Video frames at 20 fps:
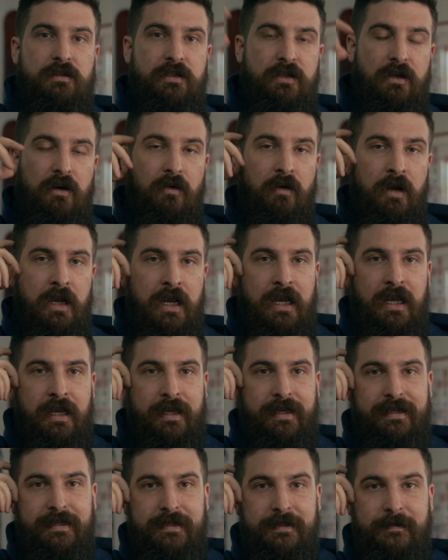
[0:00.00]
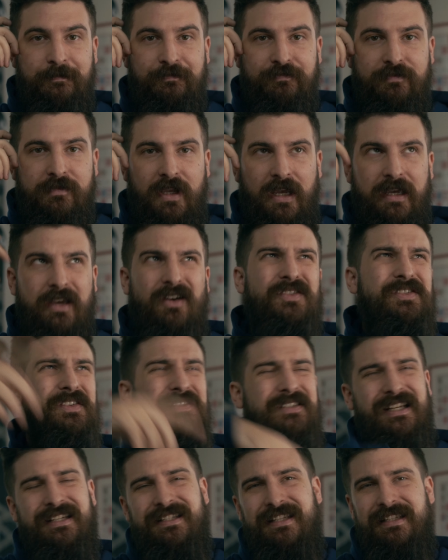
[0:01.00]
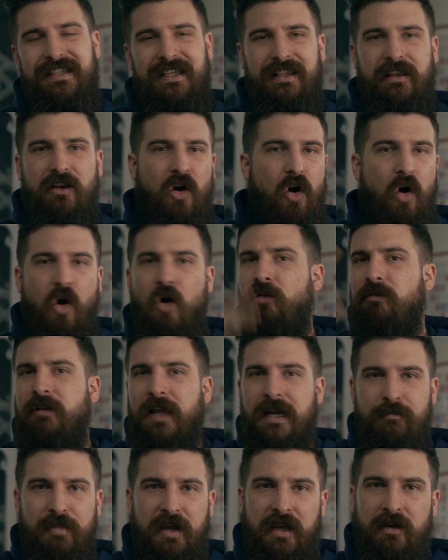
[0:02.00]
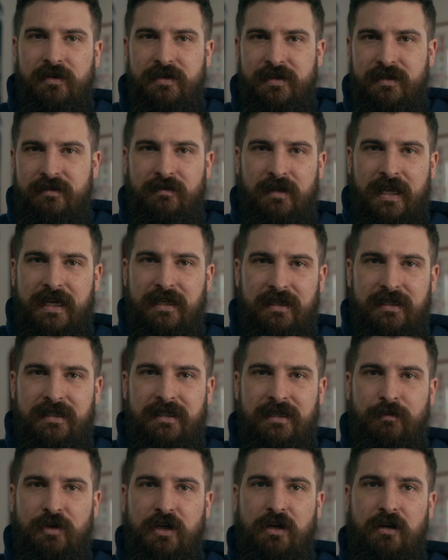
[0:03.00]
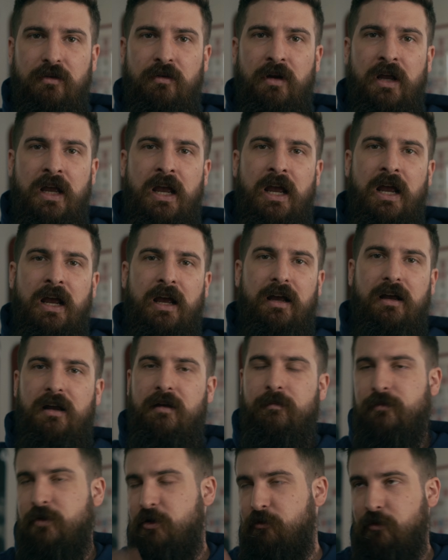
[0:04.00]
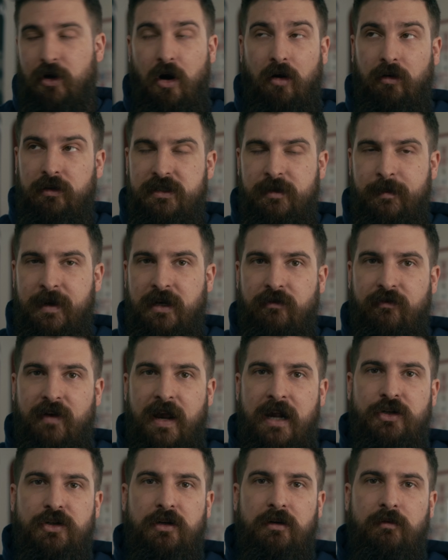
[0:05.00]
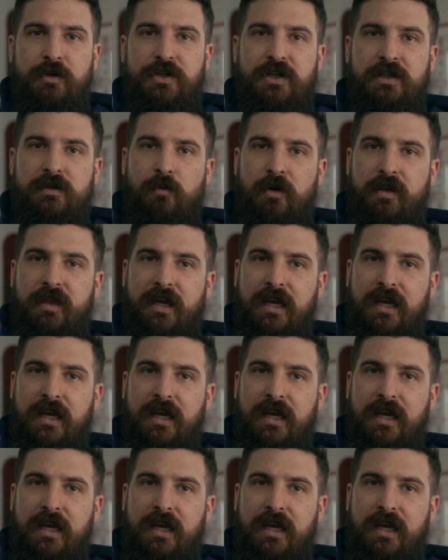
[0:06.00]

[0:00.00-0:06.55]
So it also does this thing that all light panels like this seem to do, regardless of manufacturer, which is where the